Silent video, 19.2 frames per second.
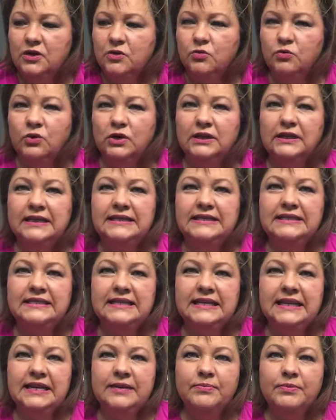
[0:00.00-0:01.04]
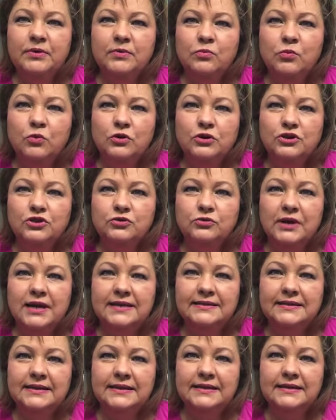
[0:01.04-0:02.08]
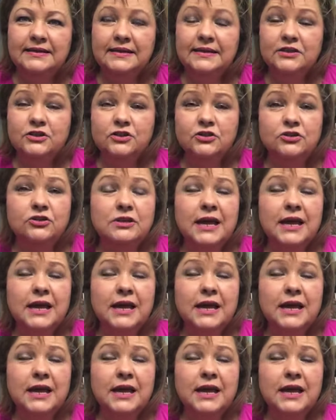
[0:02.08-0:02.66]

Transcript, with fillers: really deep moisturizing conditioners.